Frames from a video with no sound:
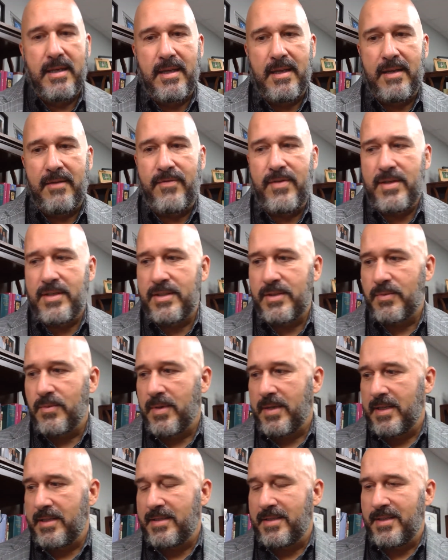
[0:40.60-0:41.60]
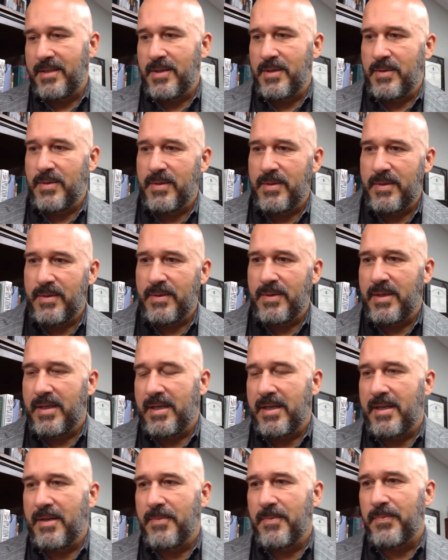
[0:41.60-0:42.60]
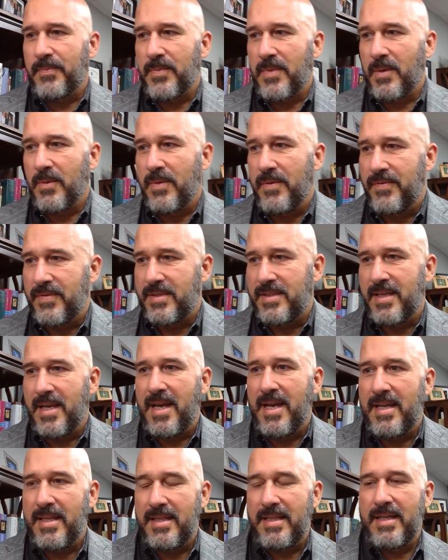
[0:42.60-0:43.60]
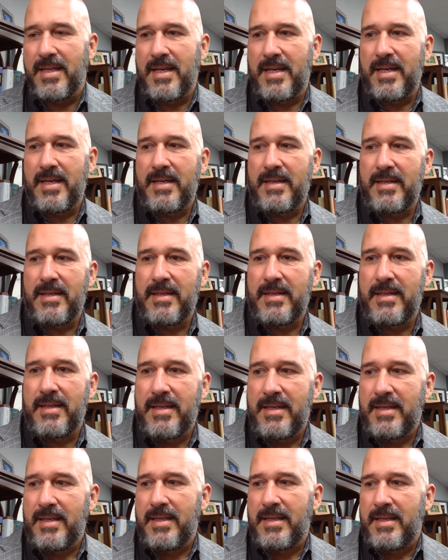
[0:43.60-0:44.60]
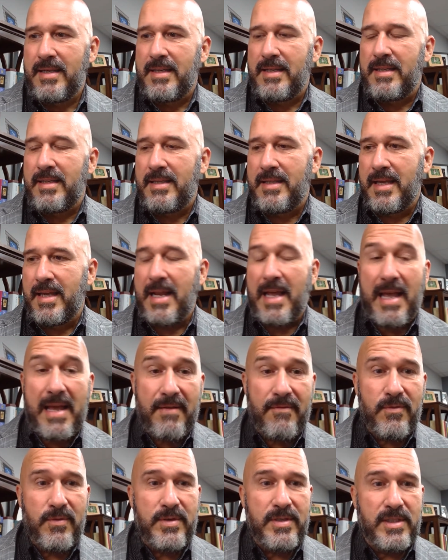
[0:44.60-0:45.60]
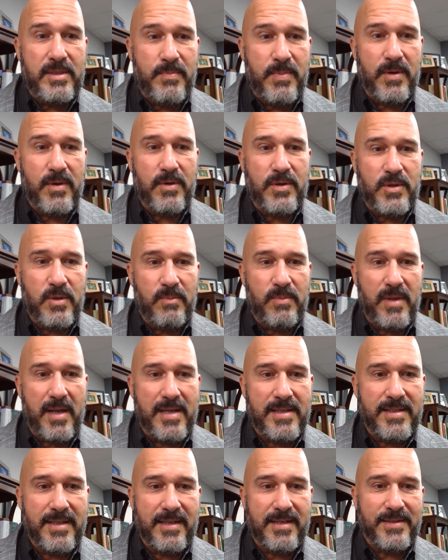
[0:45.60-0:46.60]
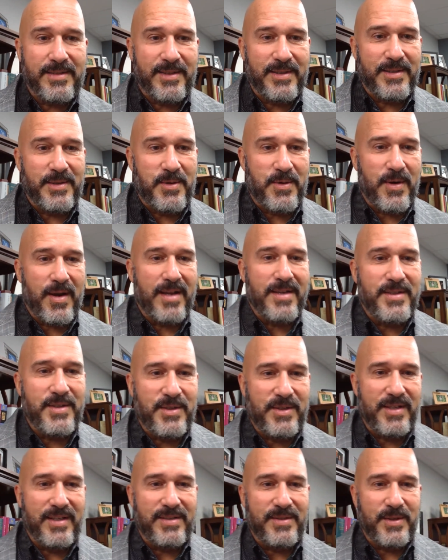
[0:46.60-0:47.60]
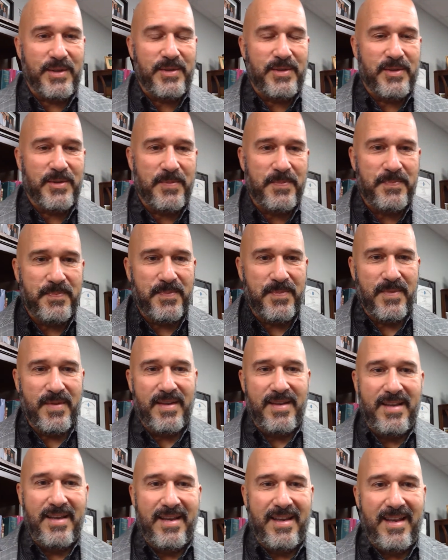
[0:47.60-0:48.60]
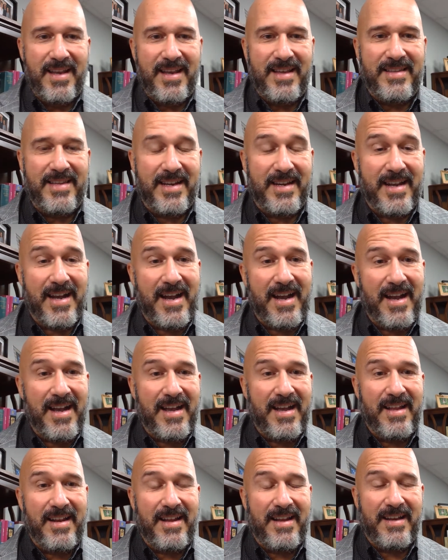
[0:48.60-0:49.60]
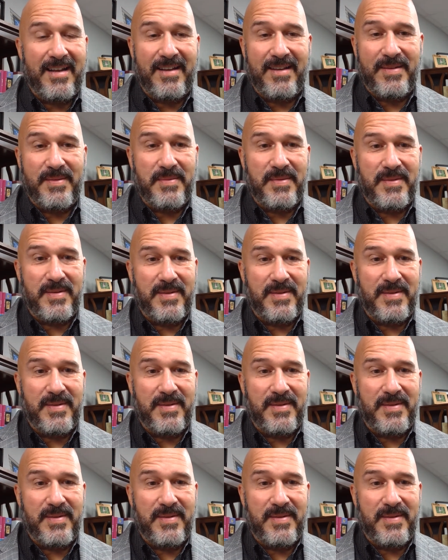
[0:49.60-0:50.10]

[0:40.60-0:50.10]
In Ephesians 1 and 2, um, we've said uh, that every spiritual blessing is in Christ Jesus and that God uh,